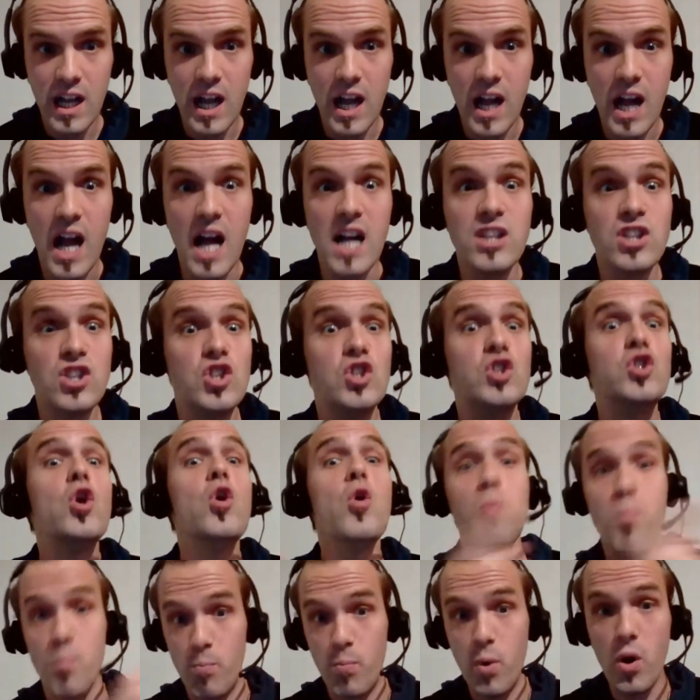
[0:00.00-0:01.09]
And you
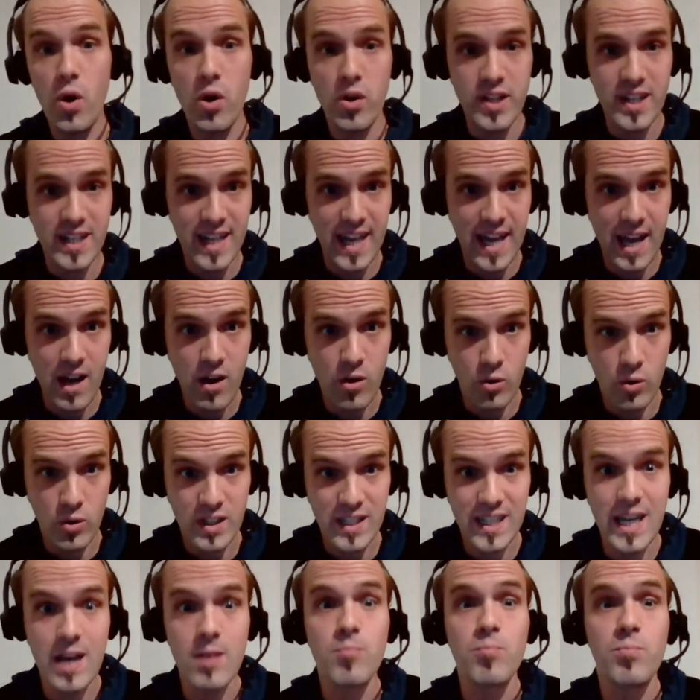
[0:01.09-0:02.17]
burn in hell.
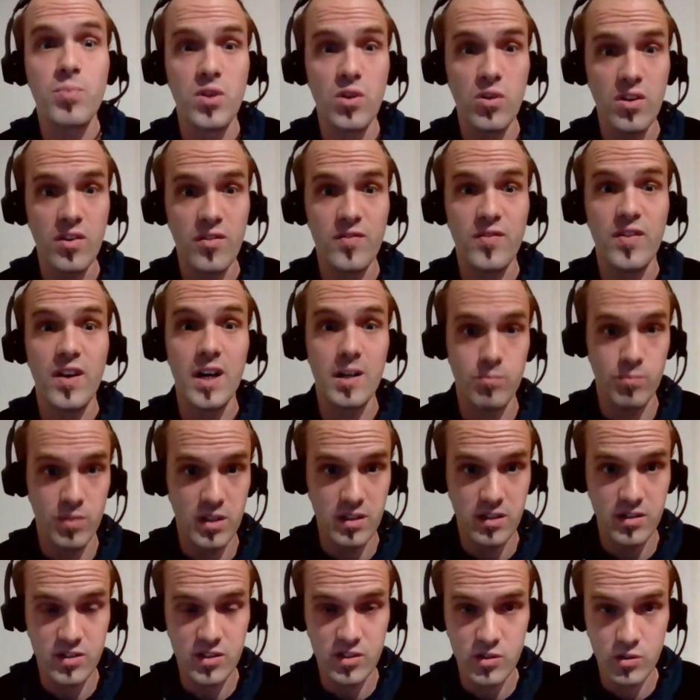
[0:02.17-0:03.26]
Get purified by
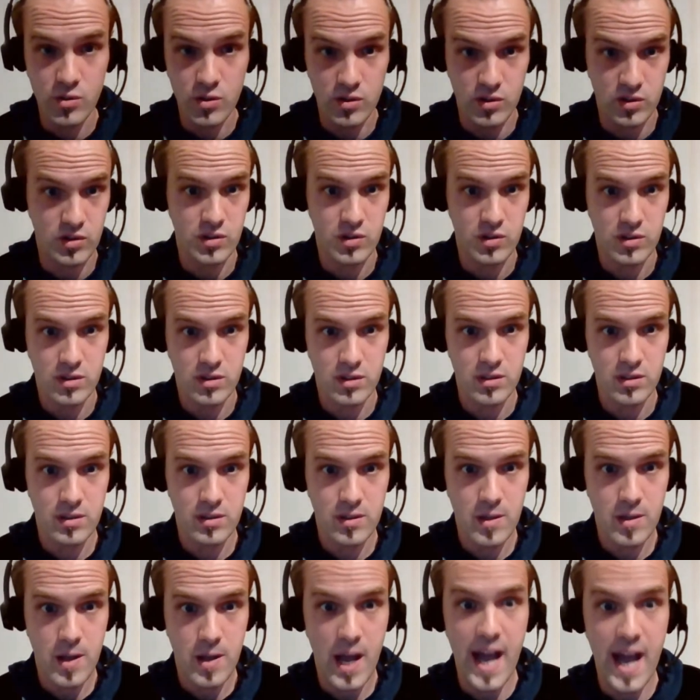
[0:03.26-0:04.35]
the source.
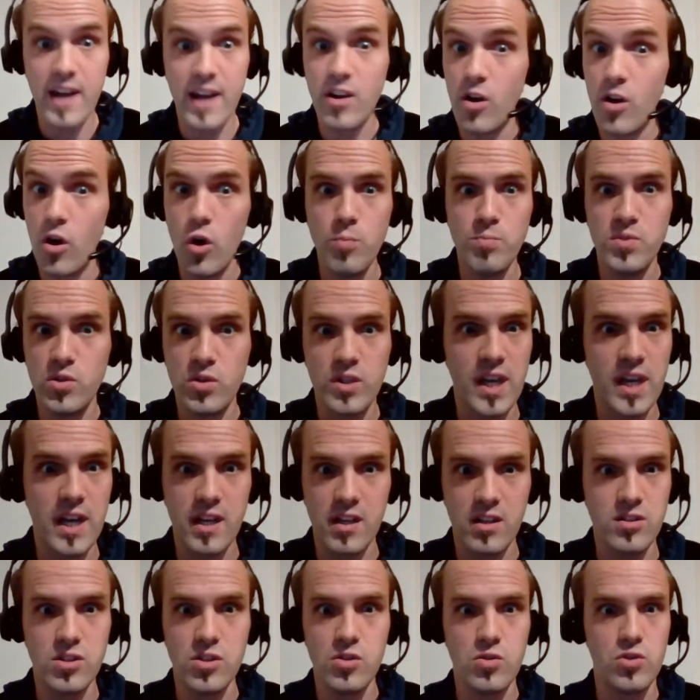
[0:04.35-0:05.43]
And hope you get a
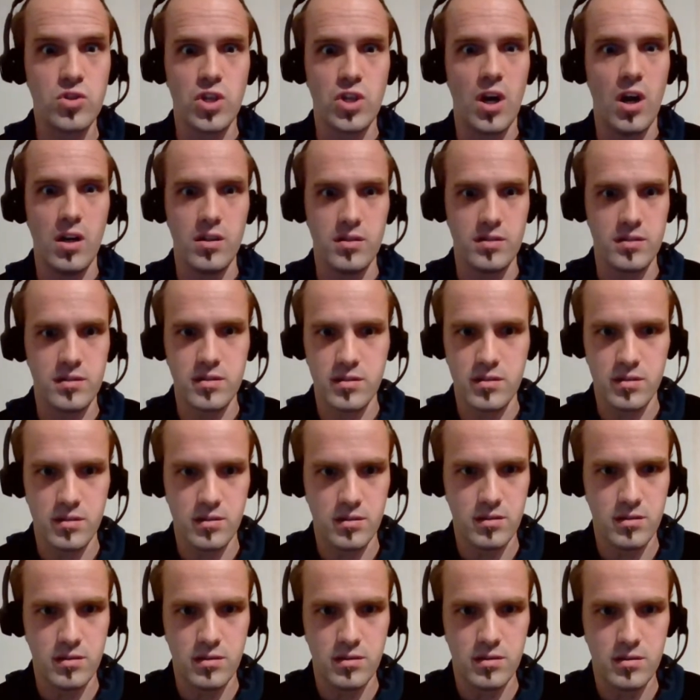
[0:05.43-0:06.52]
new chance.
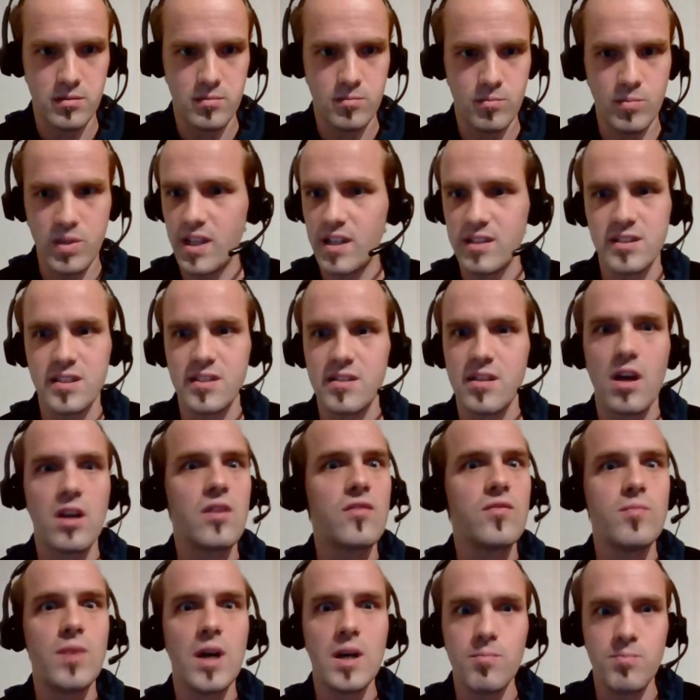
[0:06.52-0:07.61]
But that's none
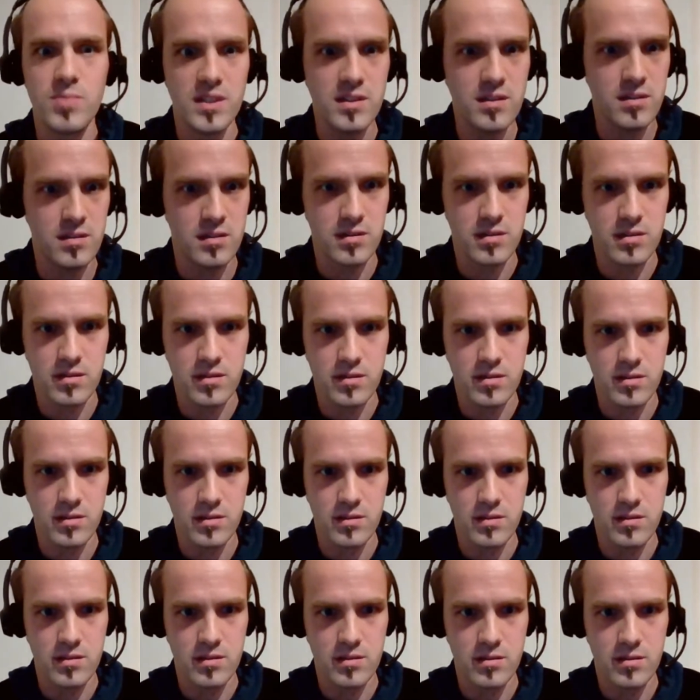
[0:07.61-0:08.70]
of my business.
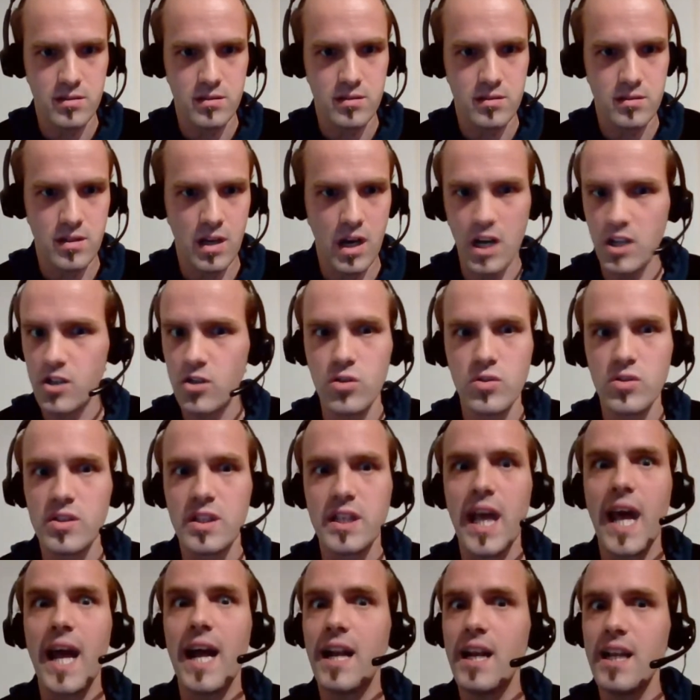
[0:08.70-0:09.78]
I couldn't
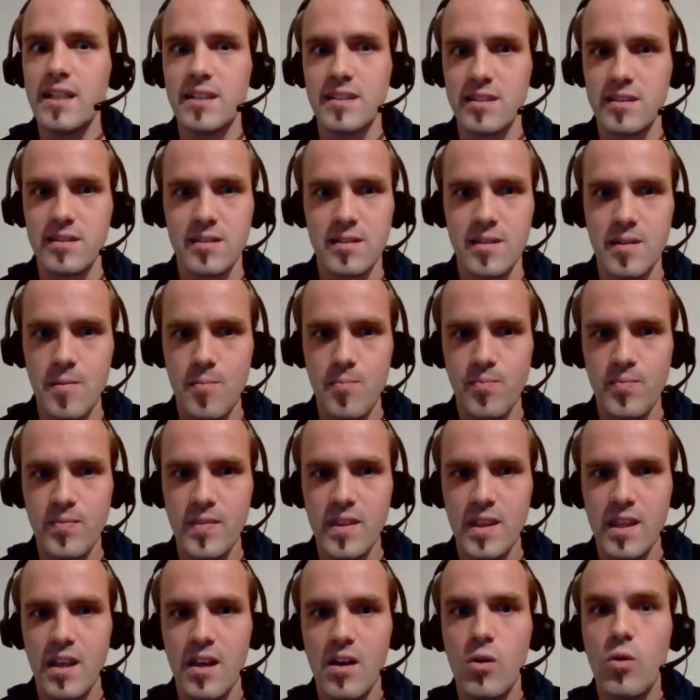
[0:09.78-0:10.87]
care less.
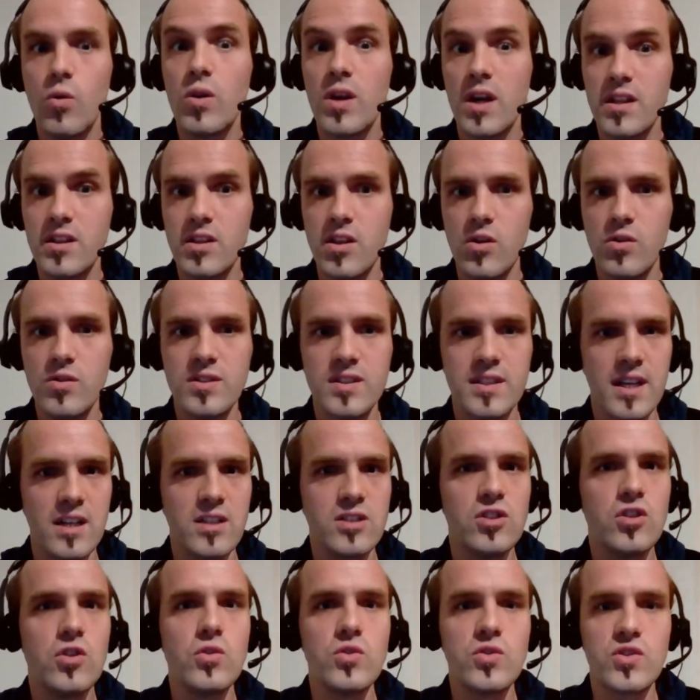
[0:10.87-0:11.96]
All I know is that
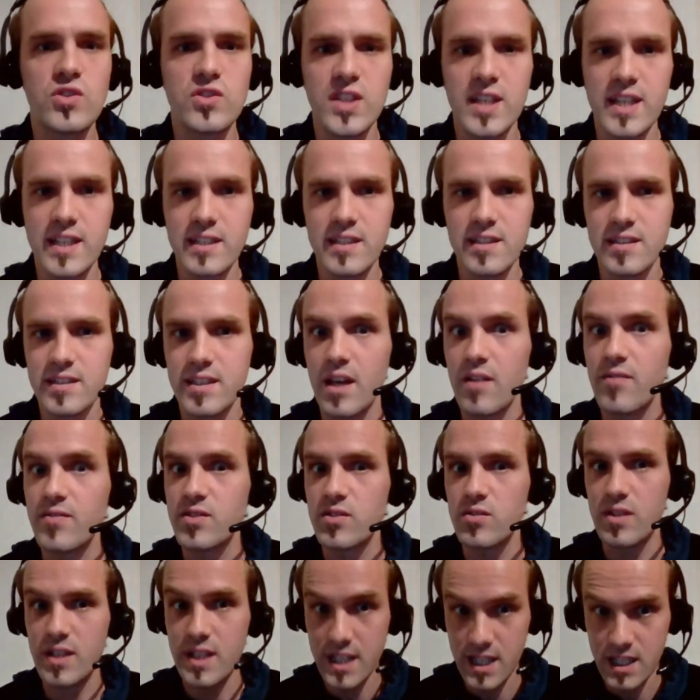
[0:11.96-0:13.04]
you sickness have to
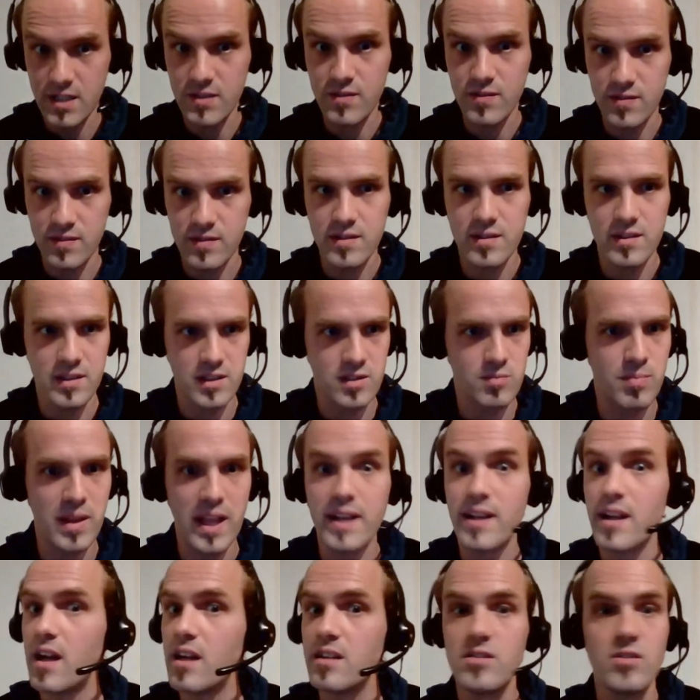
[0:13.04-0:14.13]
leave this
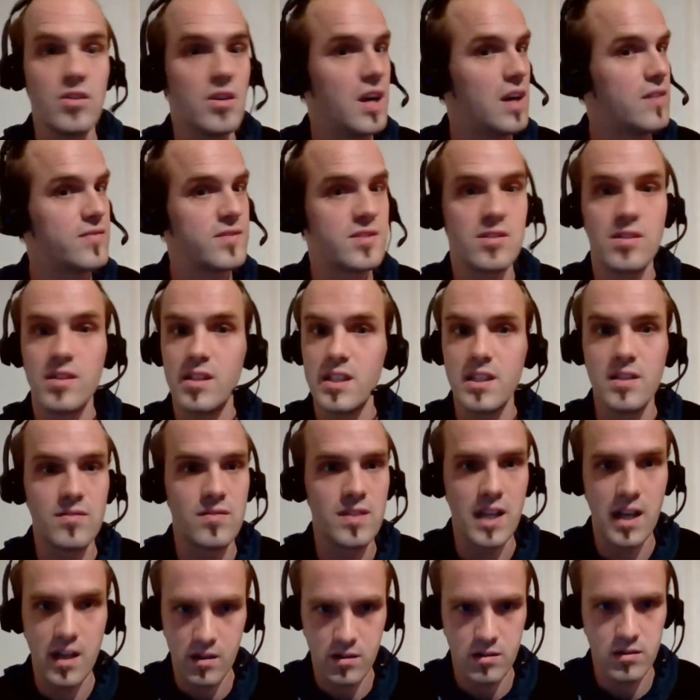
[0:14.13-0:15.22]
planet and you have to leave
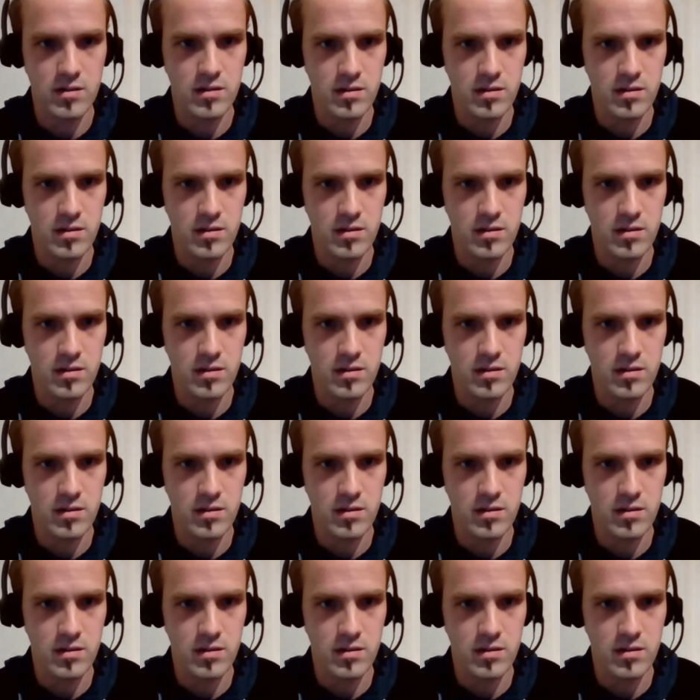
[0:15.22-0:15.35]
now.